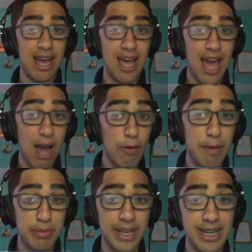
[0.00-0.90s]
how I
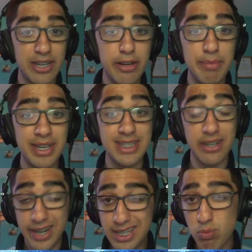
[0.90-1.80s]
played here, because there
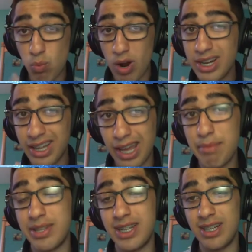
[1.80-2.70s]
is one game
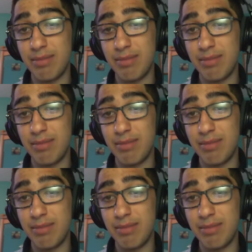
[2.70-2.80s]
in the